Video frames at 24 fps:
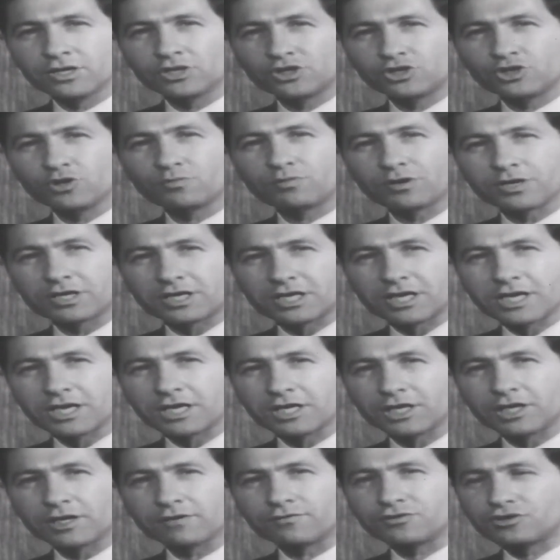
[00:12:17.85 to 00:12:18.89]
Super
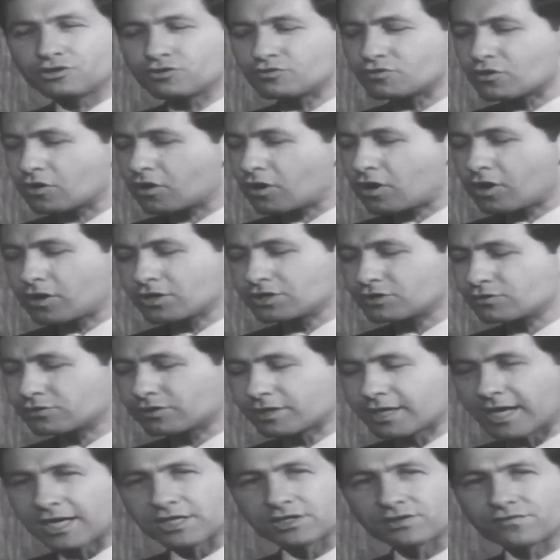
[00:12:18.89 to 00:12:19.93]
King gives you all you
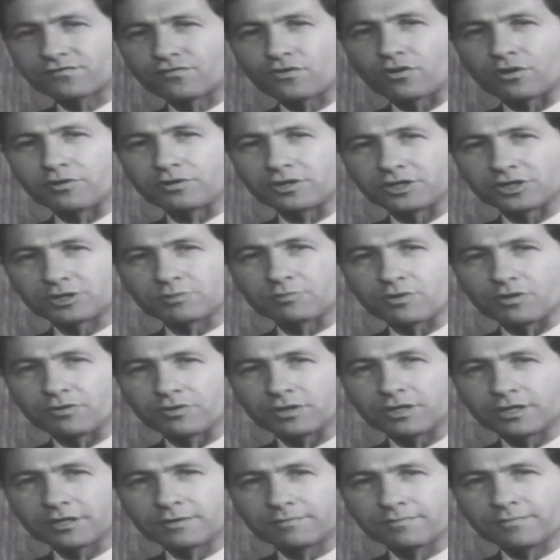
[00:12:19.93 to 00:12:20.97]
could ask for in a
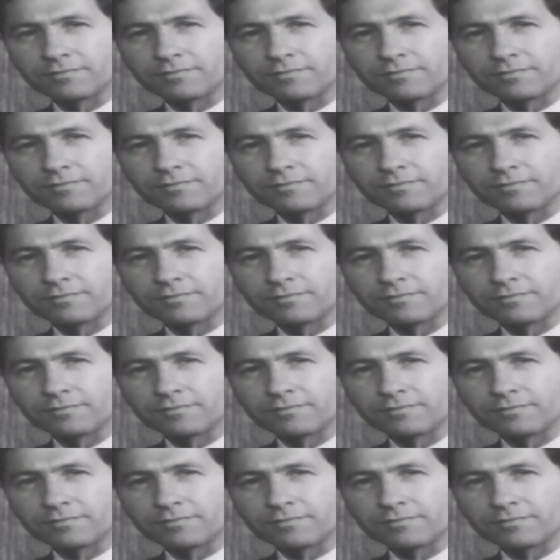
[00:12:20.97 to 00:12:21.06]
smoke.